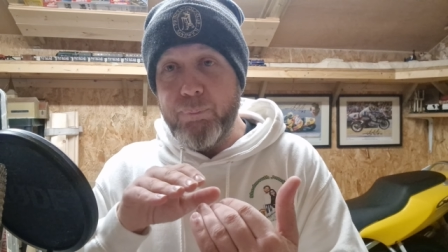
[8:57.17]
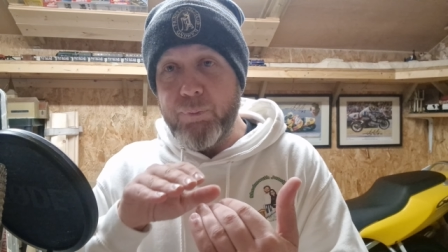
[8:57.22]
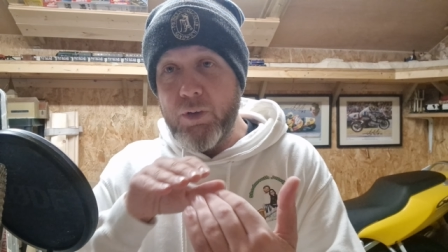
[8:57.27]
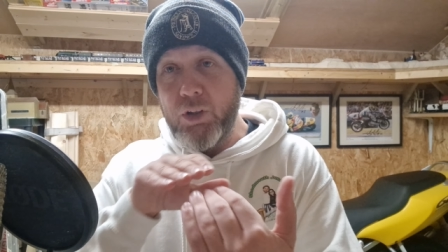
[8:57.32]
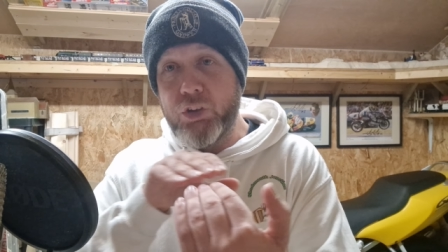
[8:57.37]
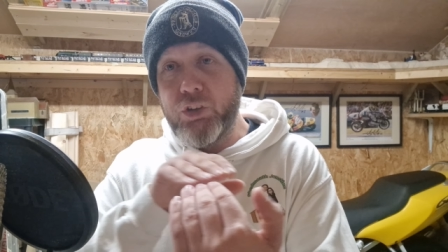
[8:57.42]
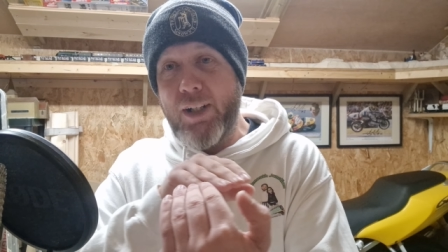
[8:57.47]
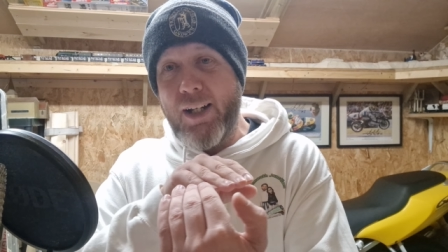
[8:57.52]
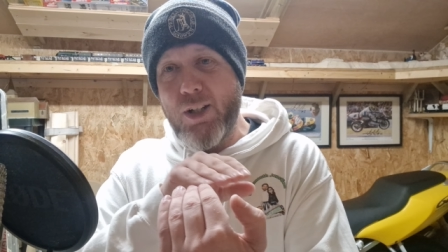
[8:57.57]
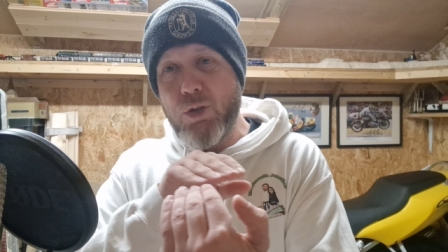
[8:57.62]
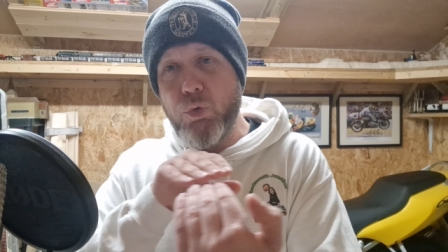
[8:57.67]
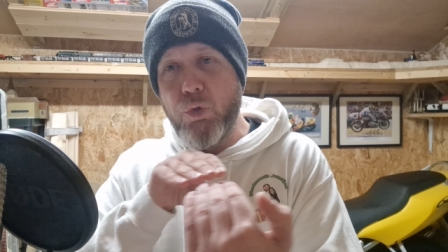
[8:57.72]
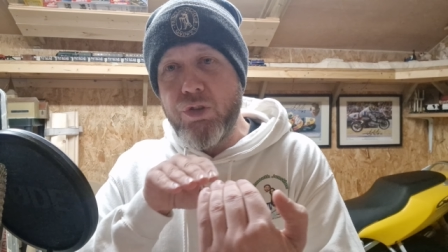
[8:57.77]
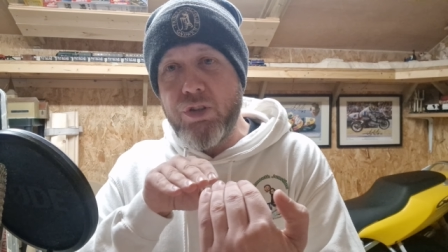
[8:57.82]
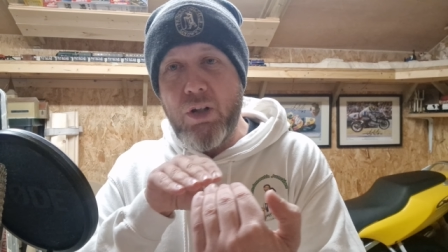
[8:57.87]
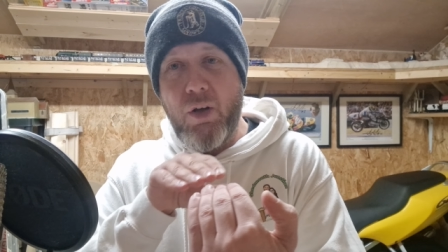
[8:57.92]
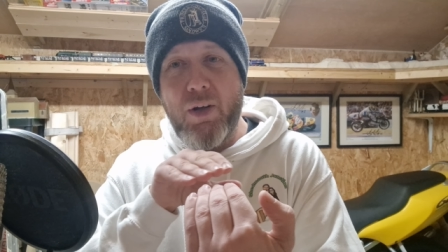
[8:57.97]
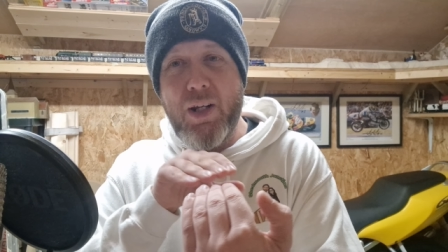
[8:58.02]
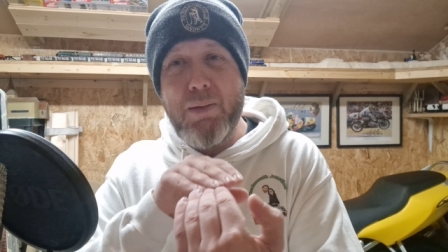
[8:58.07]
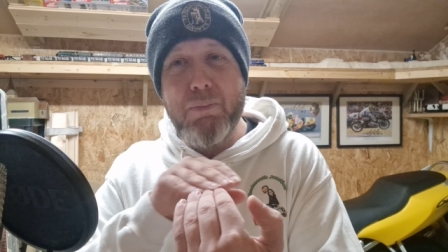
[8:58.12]
the tracks will
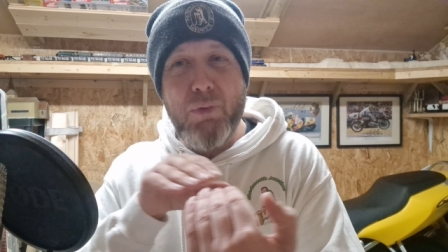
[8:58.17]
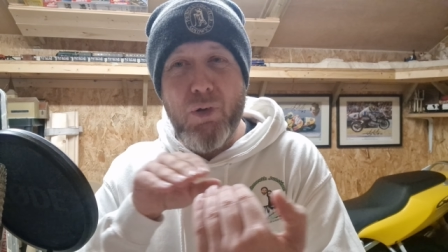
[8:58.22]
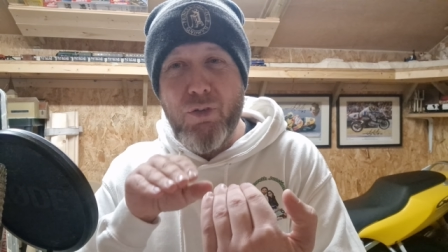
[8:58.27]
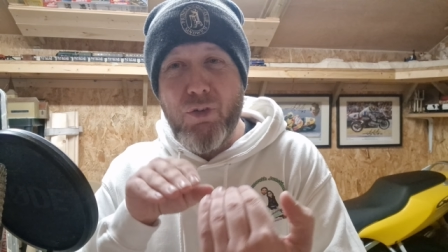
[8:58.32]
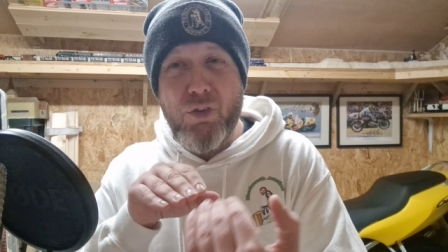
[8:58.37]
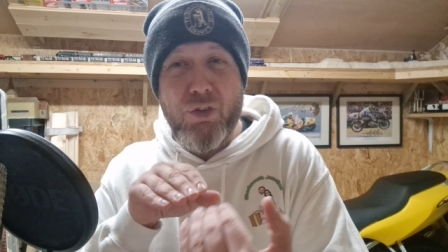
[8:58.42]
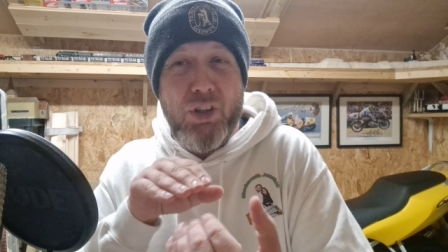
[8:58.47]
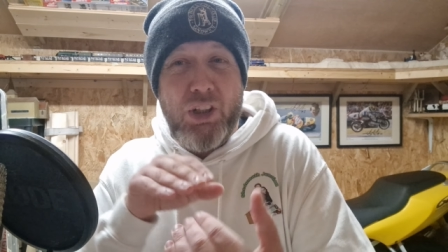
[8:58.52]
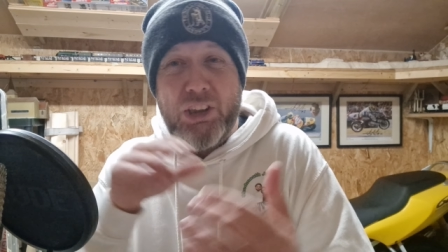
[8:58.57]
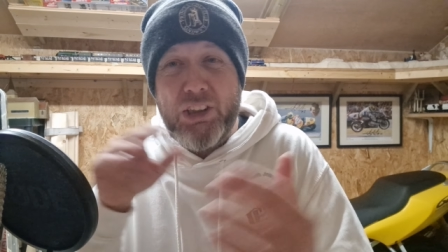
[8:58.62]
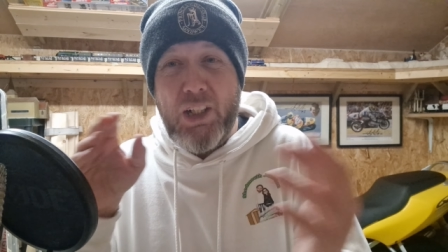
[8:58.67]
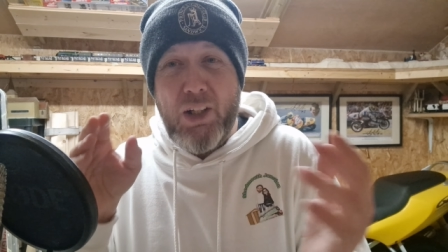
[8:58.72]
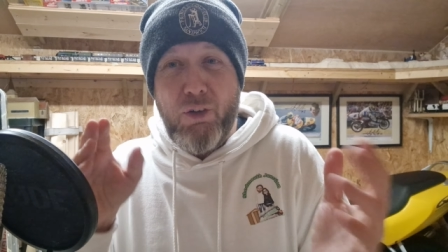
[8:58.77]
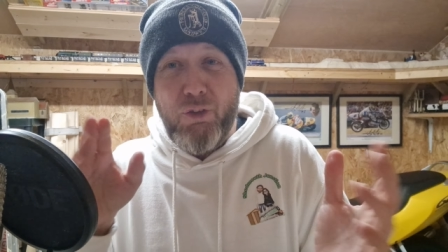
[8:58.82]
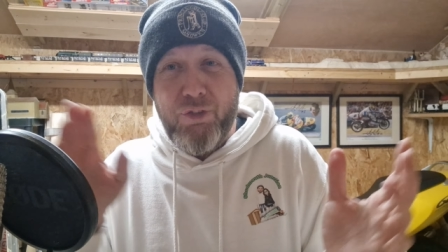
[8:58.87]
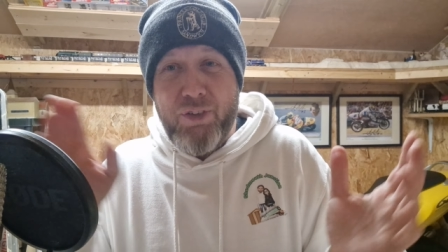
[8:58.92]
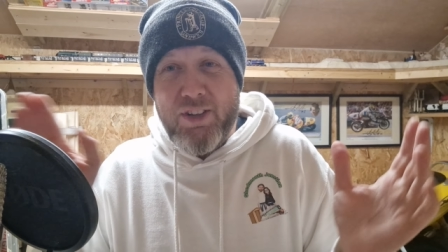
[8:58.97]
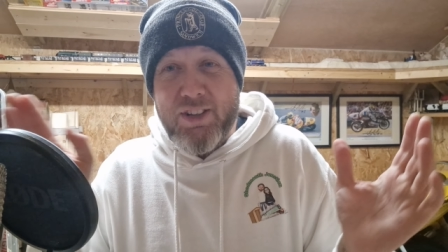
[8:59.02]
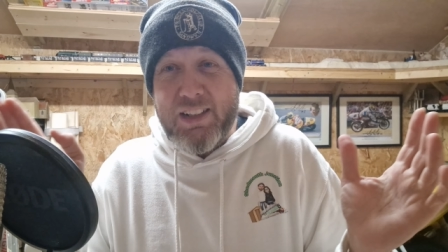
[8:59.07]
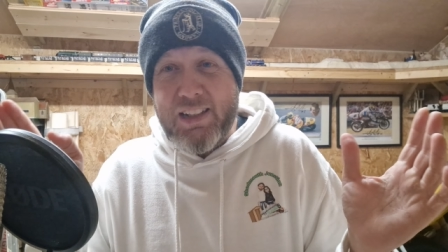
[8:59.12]
slightly move because the
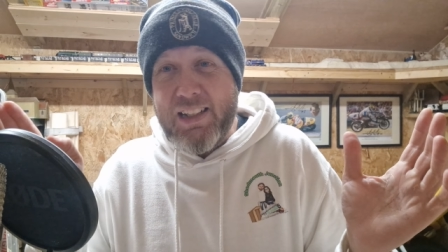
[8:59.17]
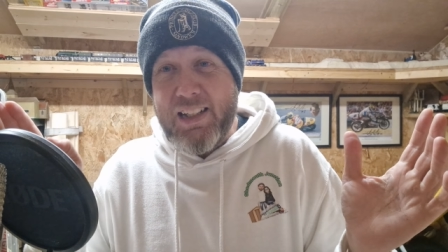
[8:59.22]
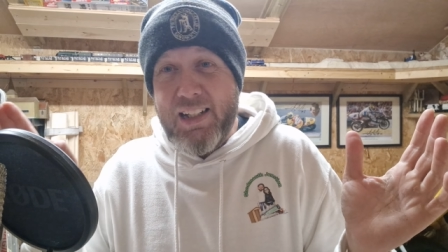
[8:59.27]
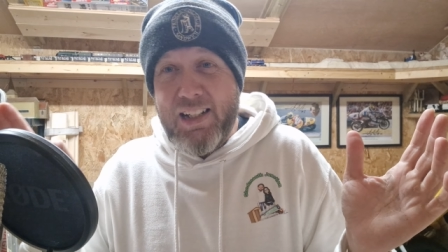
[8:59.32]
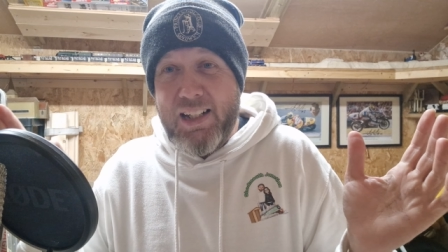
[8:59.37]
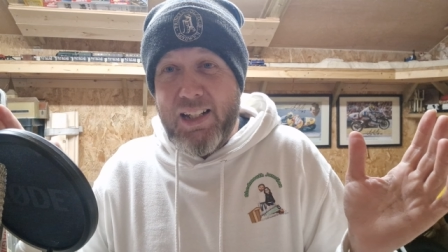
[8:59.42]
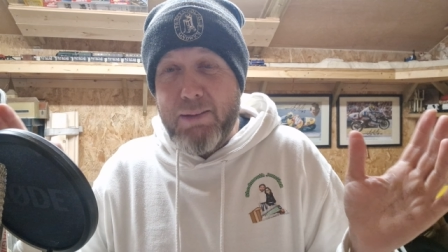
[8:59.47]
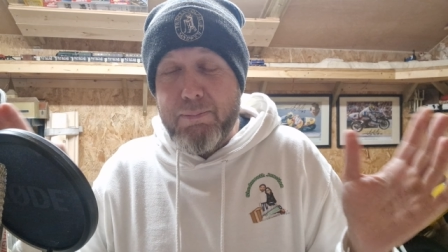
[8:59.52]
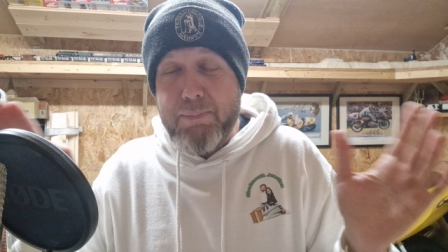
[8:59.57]
shelf is clearly